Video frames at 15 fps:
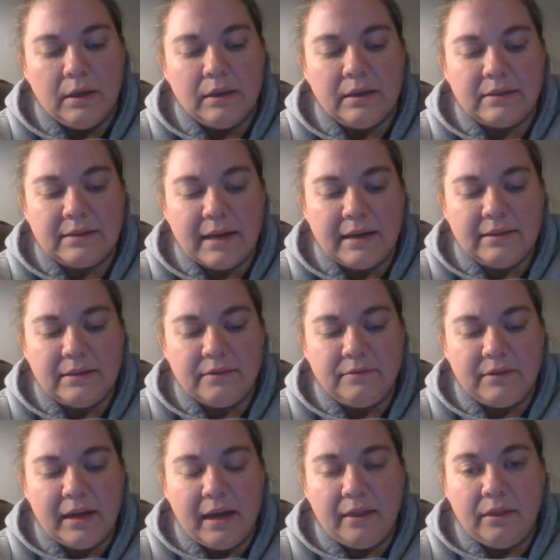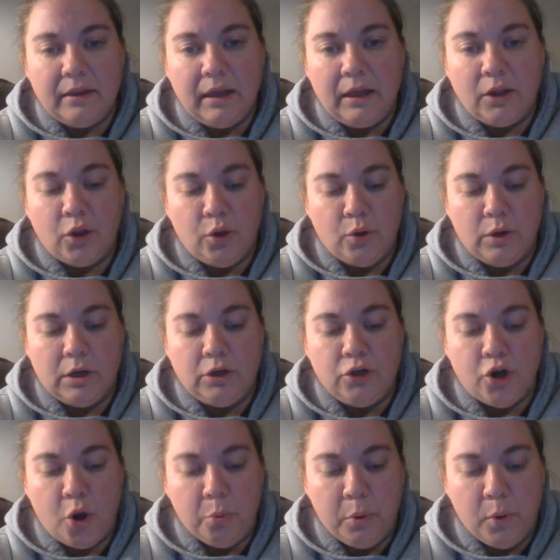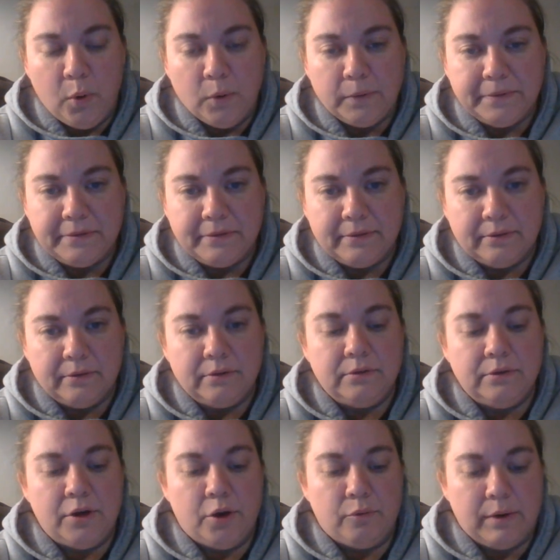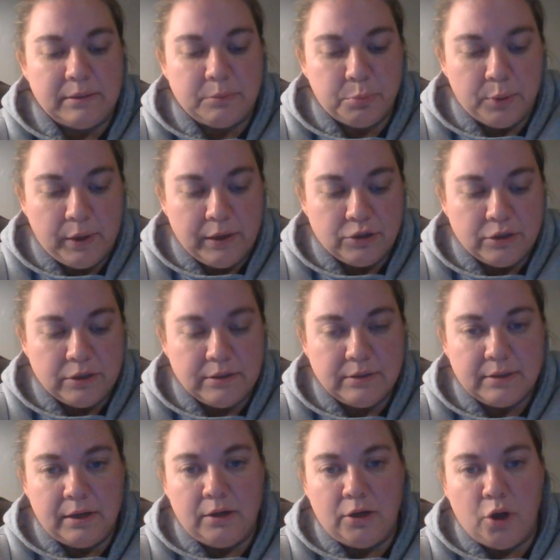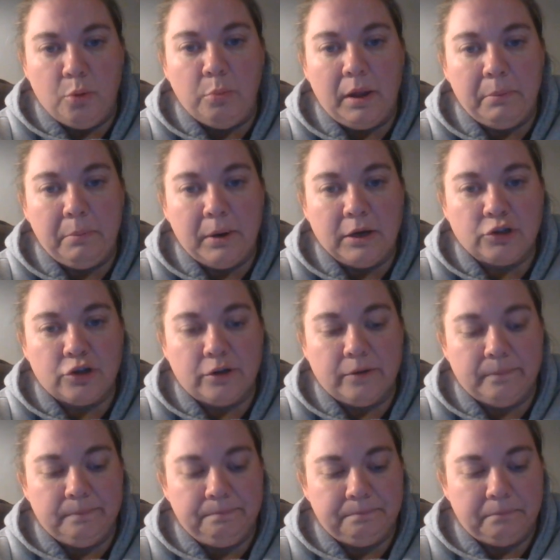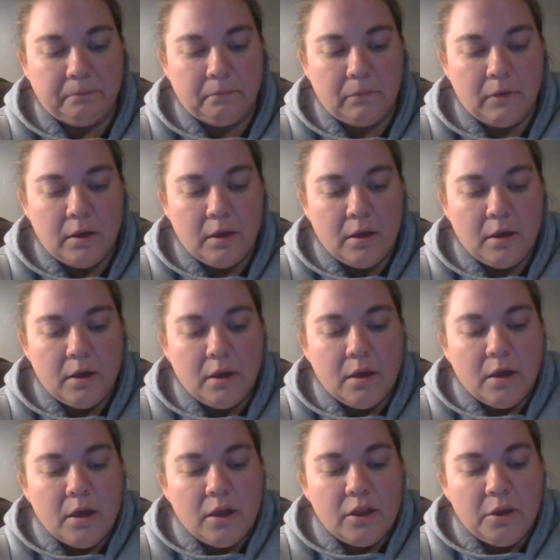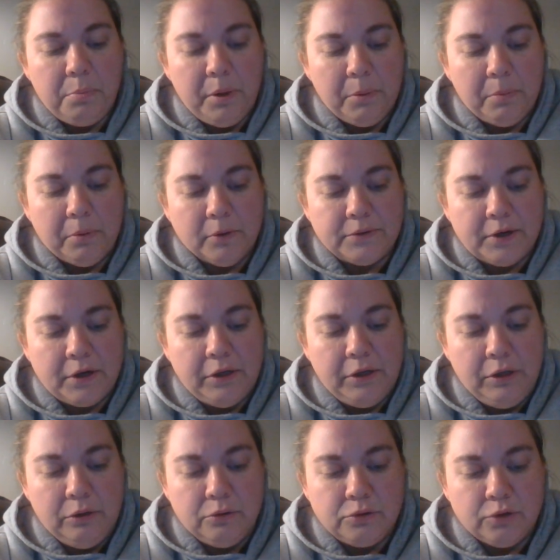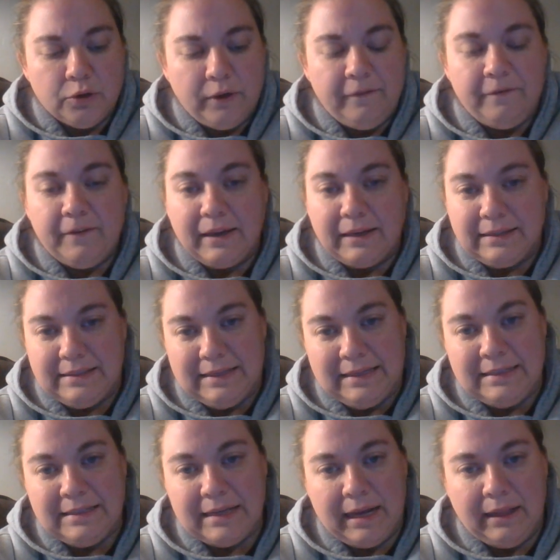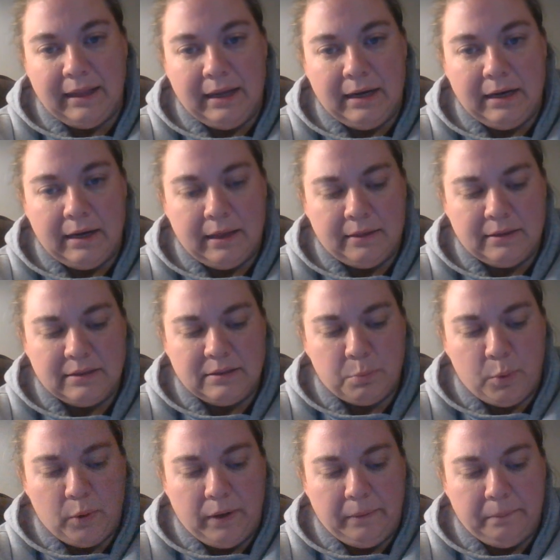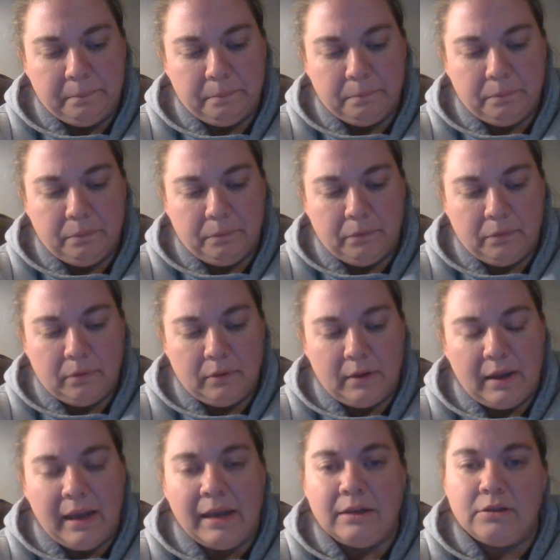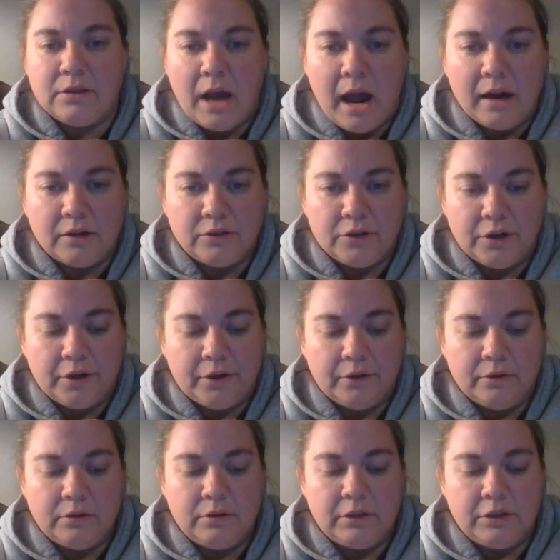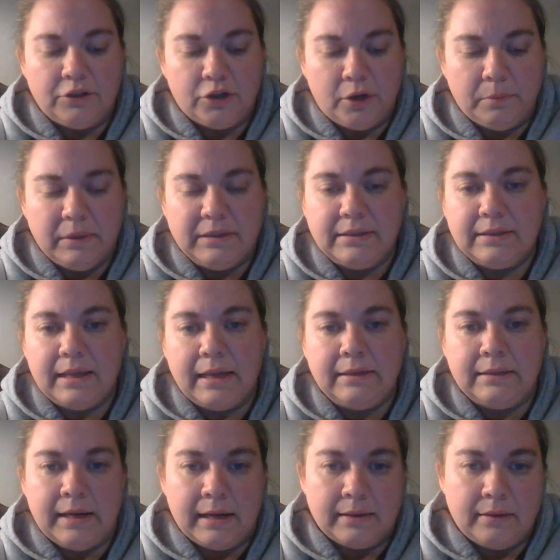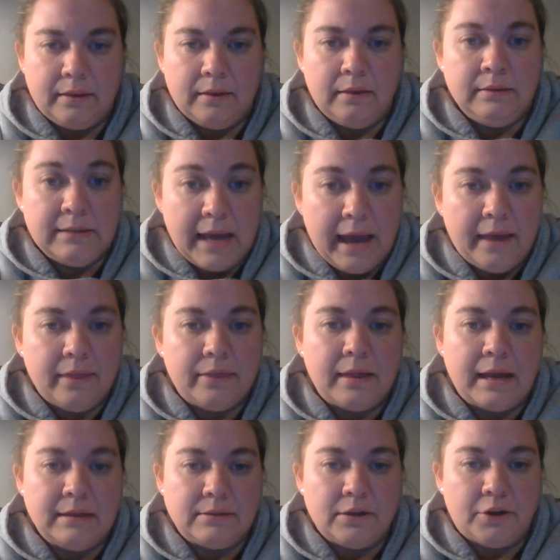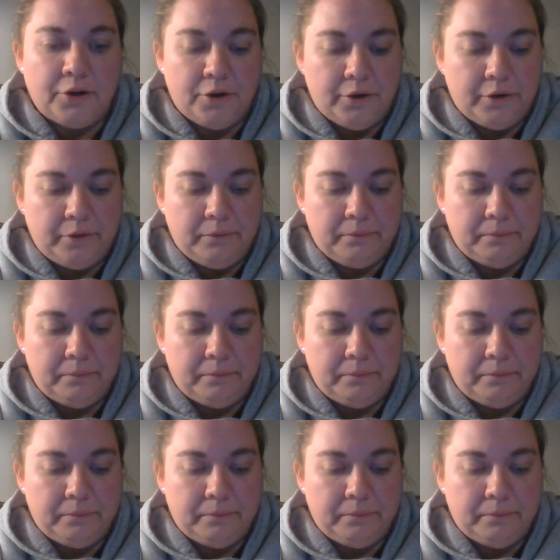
The signs of death include no pulse, no respirations, and no blood pressure. The pupils are usually fixed and dilated at this point. A doctor determines that death has occurred.